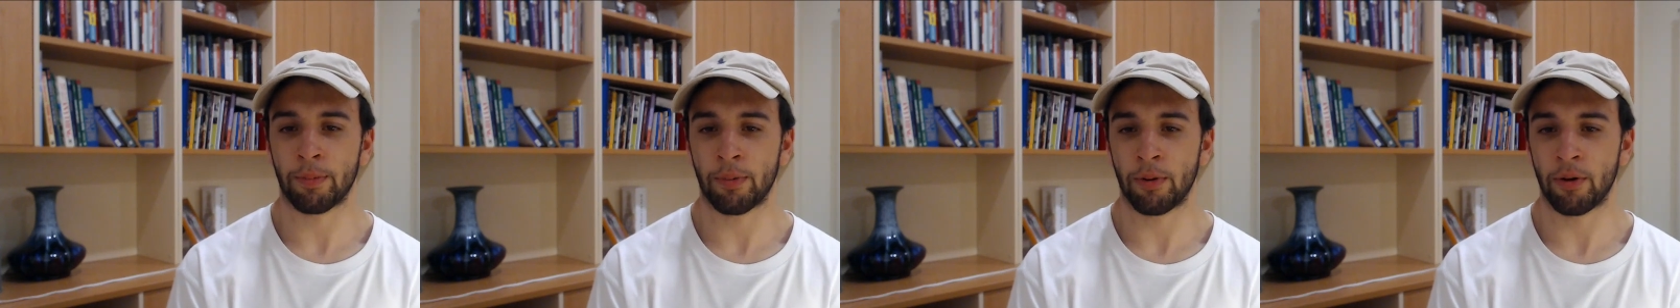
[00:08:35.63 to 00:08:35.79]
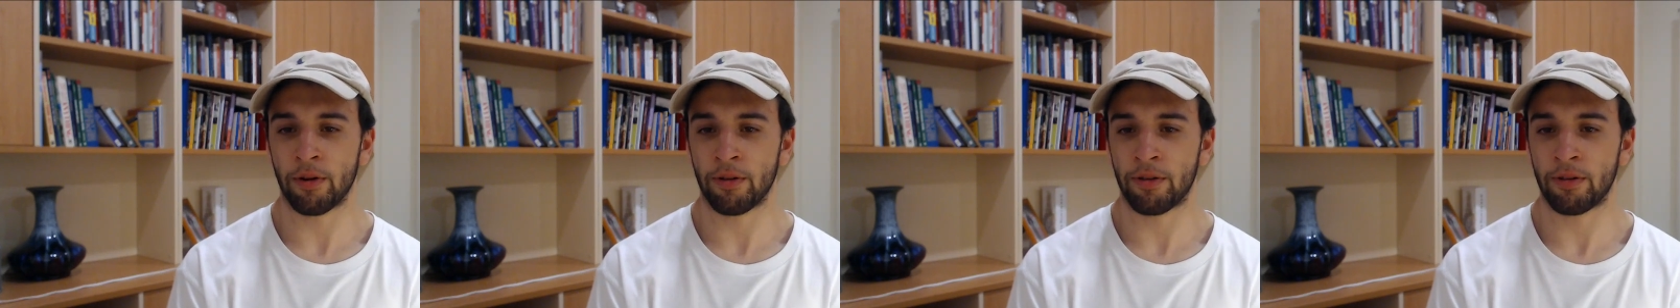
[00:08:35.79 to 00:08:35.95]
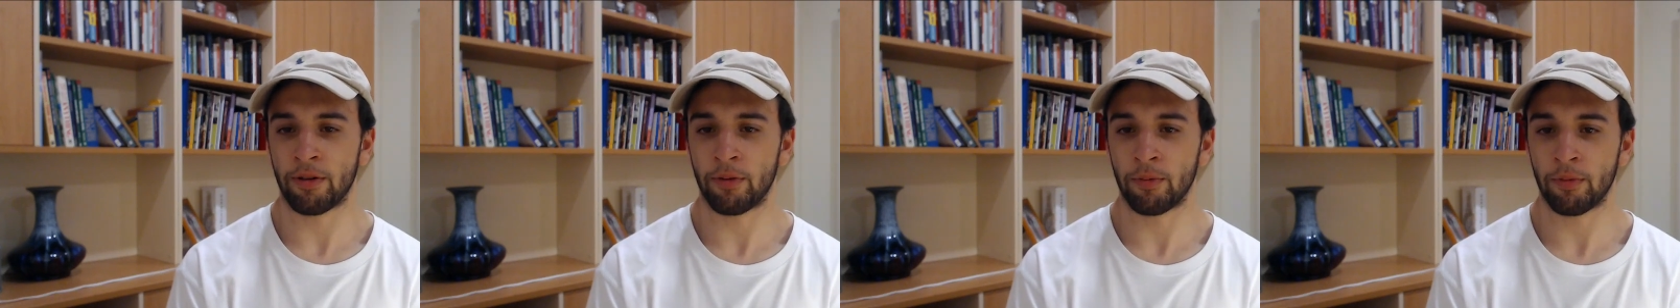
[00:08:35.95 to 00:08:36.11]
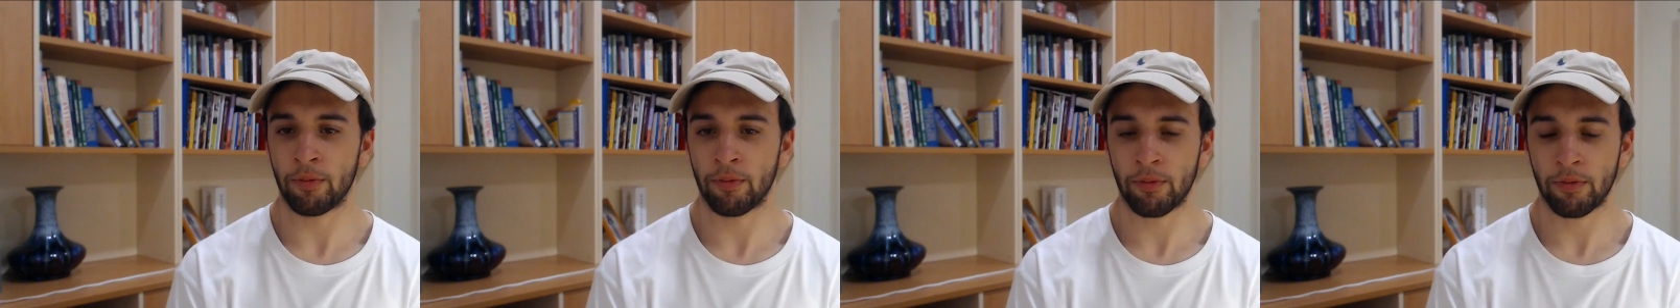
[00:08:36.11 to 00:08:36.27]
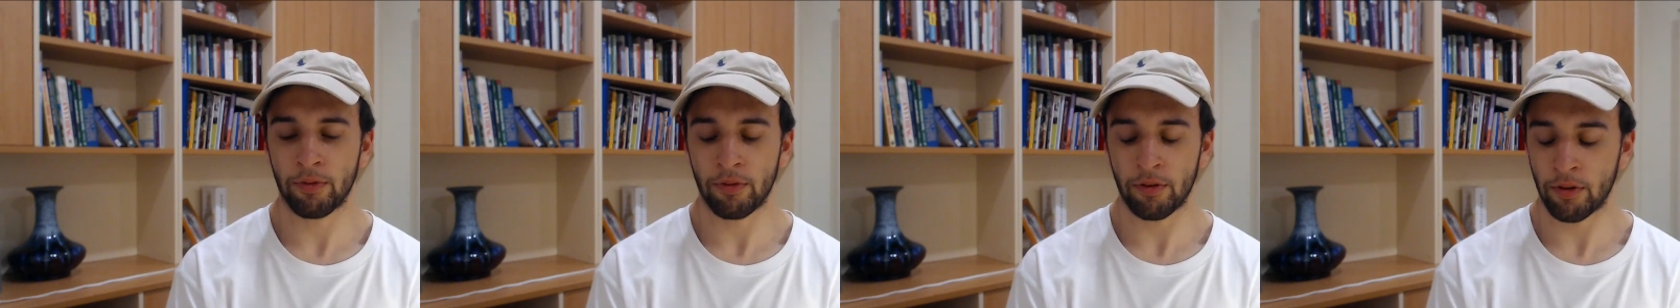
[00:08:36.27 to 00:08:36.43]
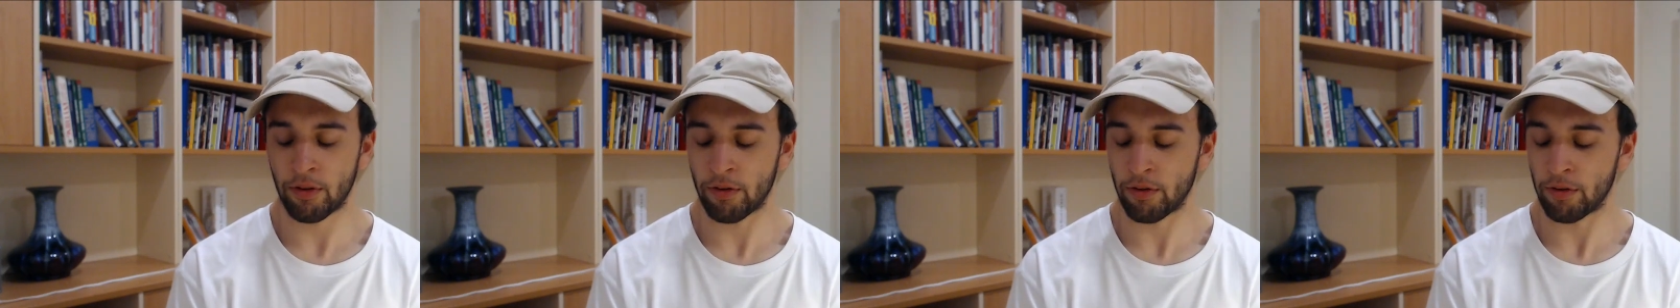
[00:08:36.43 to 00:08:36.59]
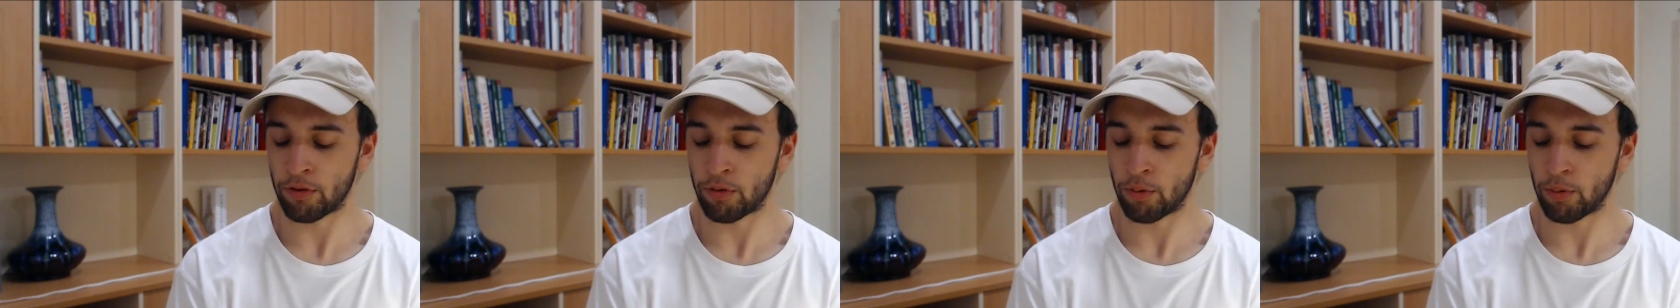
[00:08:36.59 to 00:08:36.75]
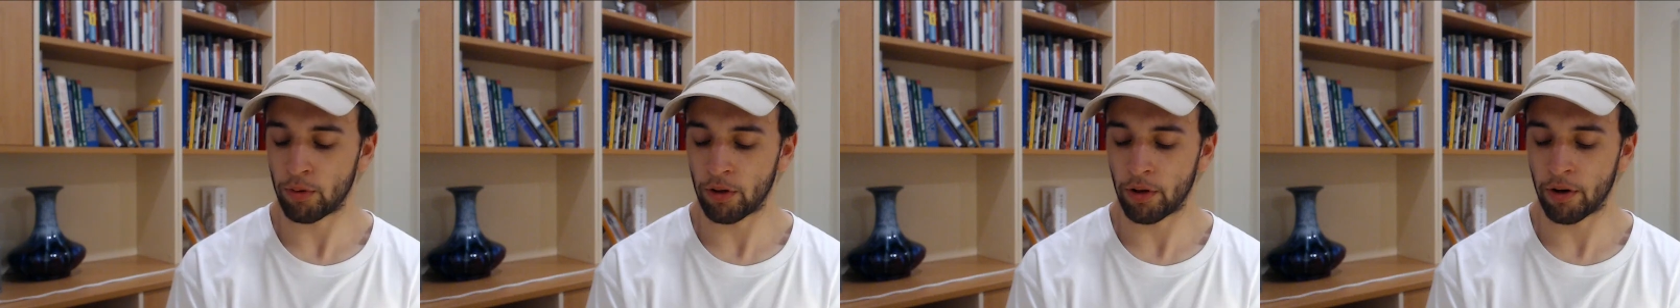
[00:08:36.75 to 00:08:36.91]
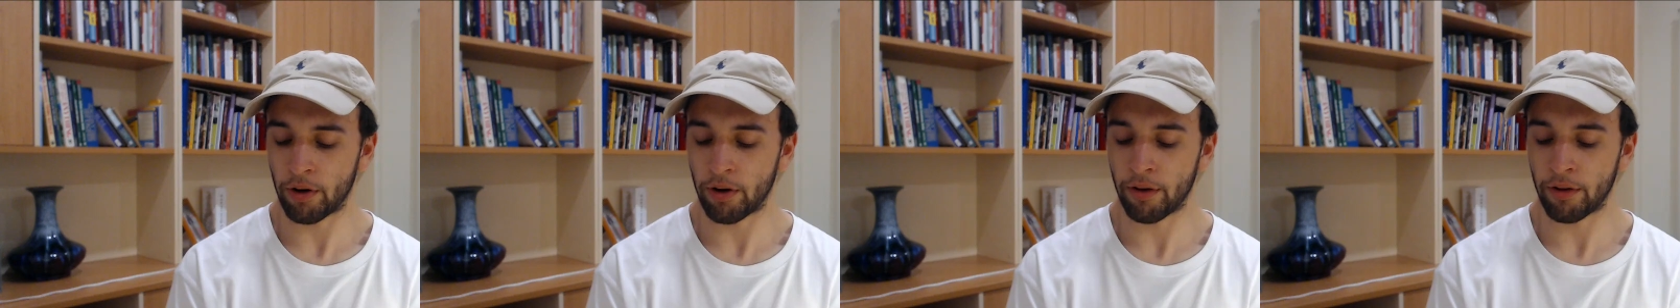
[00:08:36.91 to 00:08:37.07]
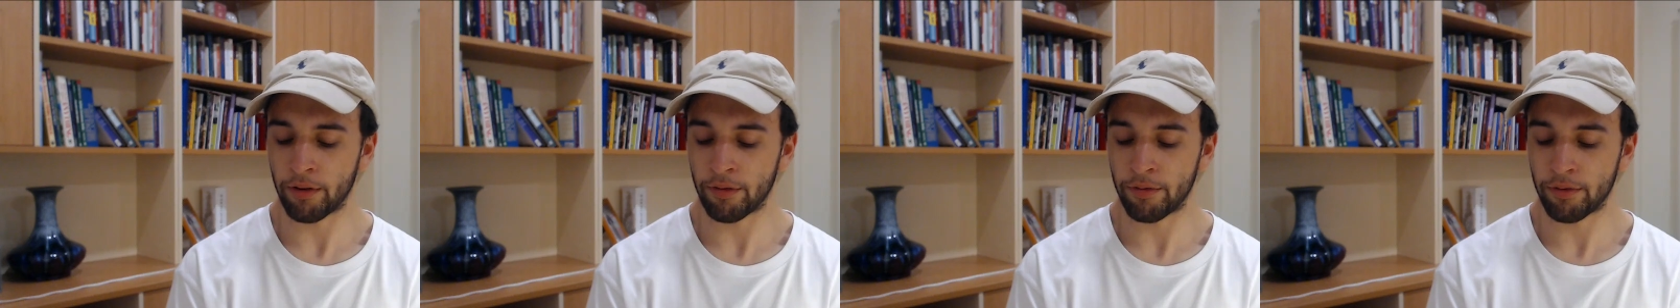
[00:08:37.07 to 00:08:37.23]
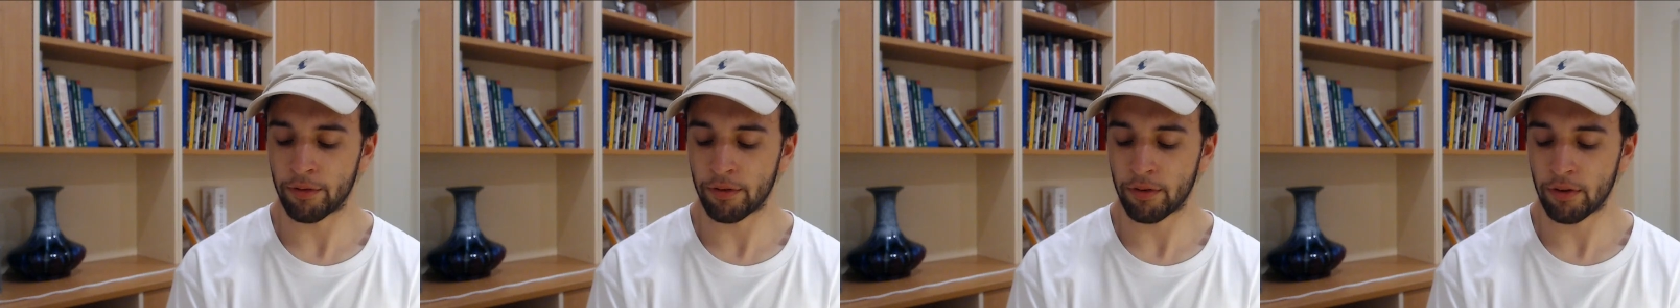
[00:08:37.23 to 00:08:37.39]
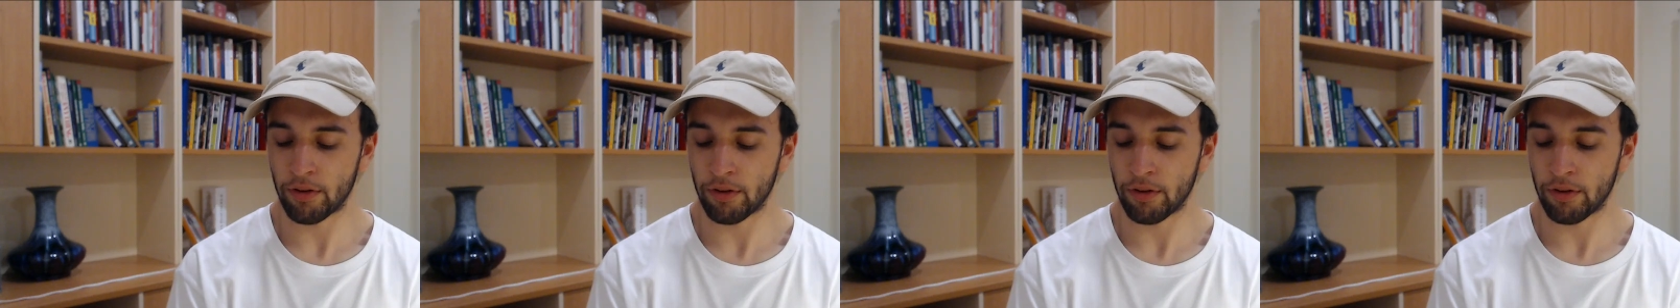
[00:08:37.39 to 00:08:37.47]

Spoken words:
person to a lot of